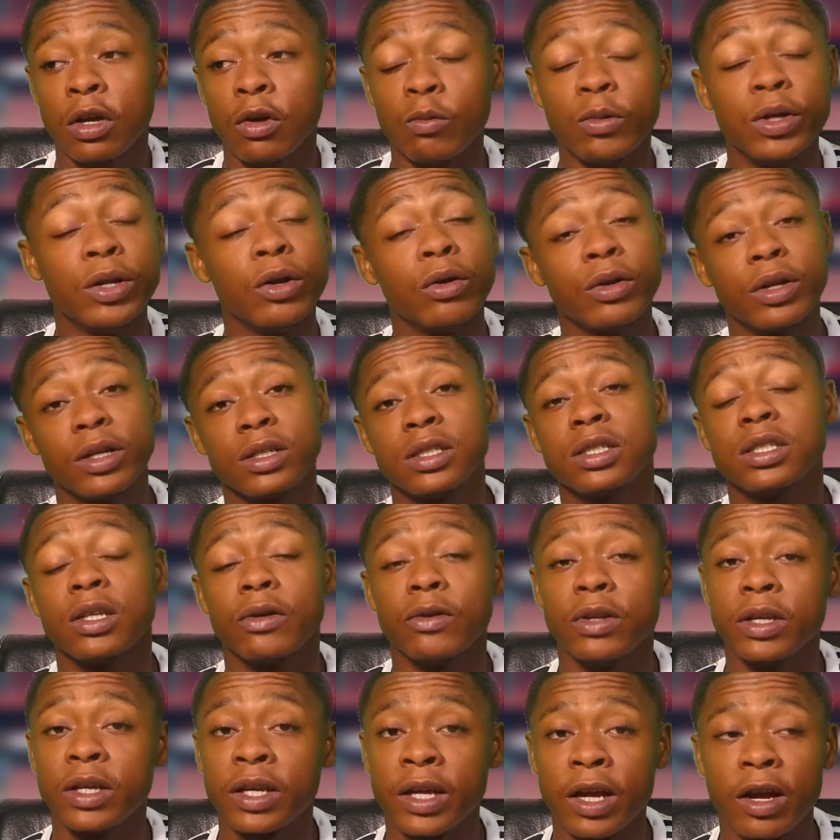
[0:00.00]
we don't
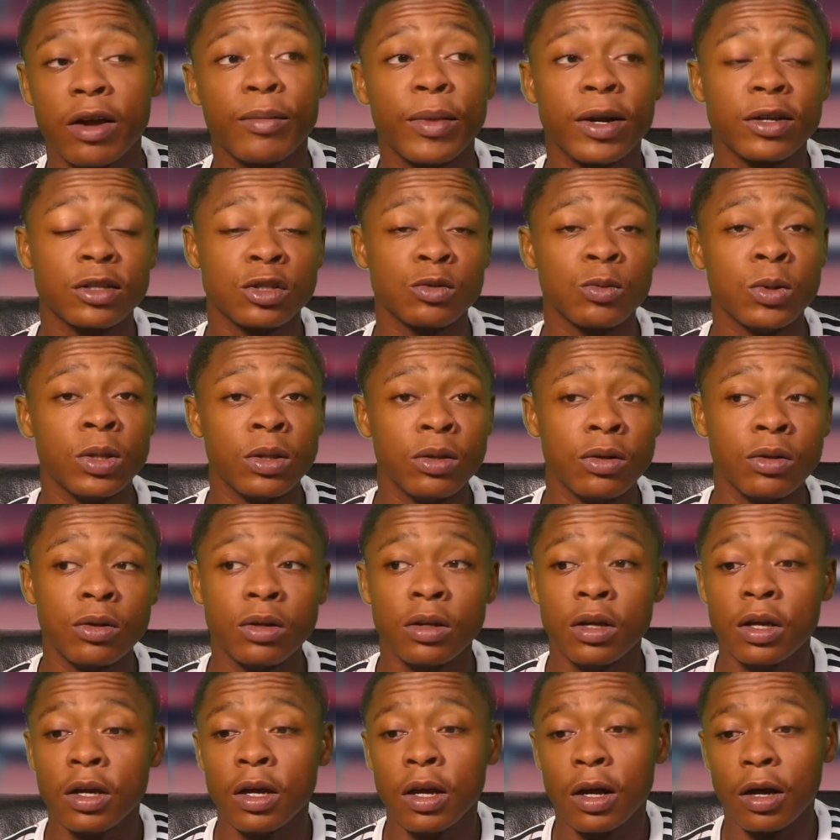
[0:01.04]
necessarily care about Swindon.